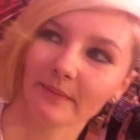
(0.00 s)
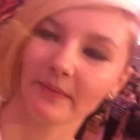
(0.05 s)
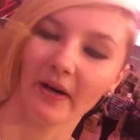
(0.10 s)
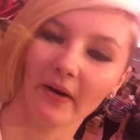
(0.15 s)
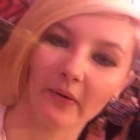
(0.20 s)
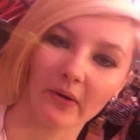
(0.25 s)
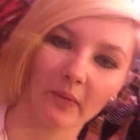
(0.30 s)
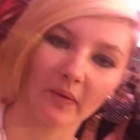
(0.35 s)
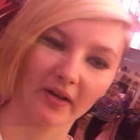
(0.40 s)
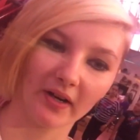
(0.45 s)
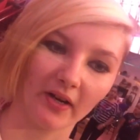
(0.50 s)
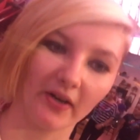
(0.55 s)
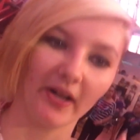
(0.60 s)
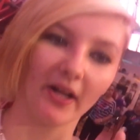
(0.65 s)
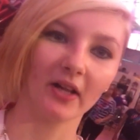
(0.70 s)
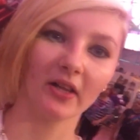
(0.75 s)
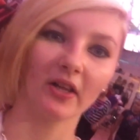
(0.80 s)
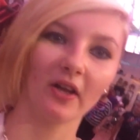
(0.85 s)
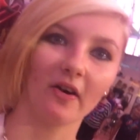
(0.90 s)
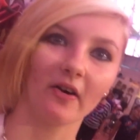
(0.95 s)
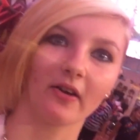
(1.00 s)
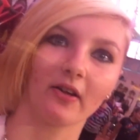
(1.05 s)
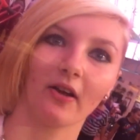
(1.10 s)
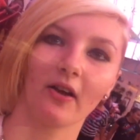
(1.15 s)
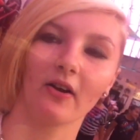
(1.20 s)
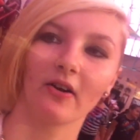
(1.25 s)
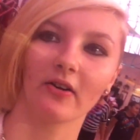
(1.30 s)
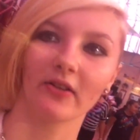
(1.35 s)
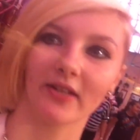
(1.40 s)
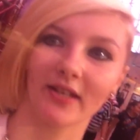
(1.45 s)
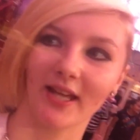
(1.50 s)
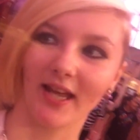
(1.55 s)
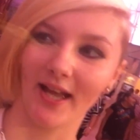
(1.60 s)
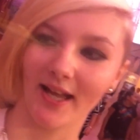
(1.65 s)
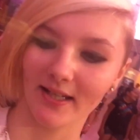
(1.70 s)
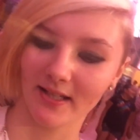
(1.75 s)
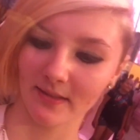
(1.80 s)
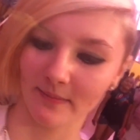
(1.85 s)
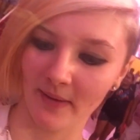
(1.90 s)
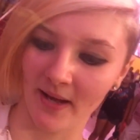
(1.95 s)
But we went on El Loco, the
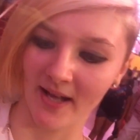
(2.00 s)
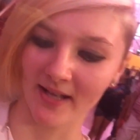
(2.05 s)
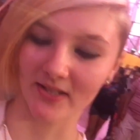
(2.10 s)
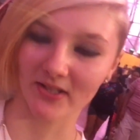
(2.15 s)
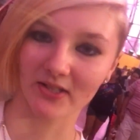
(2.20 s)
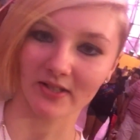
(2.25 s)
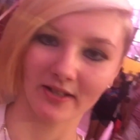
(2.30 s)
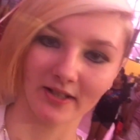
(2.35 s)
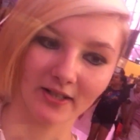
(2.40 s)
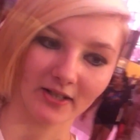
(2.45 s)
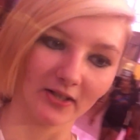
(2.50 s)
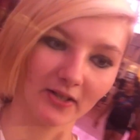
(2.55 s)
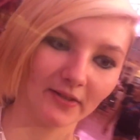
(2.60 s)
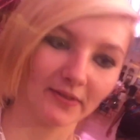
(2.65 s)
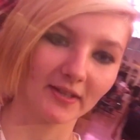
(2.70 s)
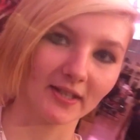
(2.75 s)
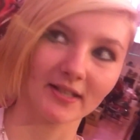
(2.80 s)
Canyon Blaster,